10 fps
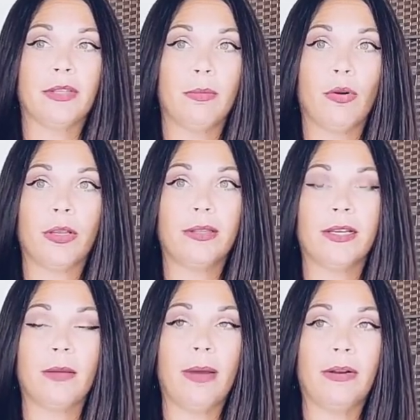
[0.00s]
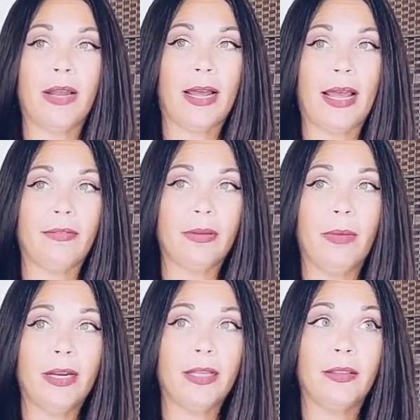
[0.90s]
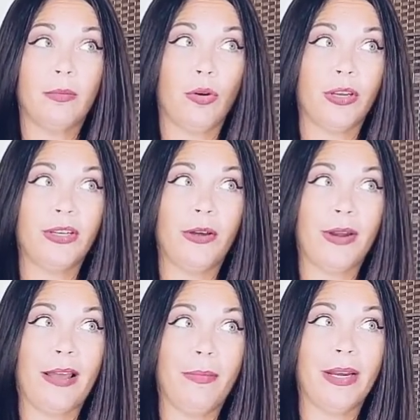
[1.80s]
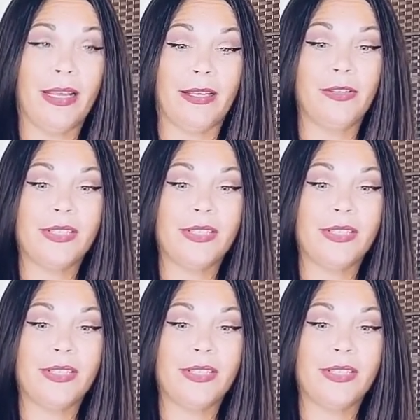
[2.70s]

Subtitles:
But the more you think about not having money, the more you don't have money.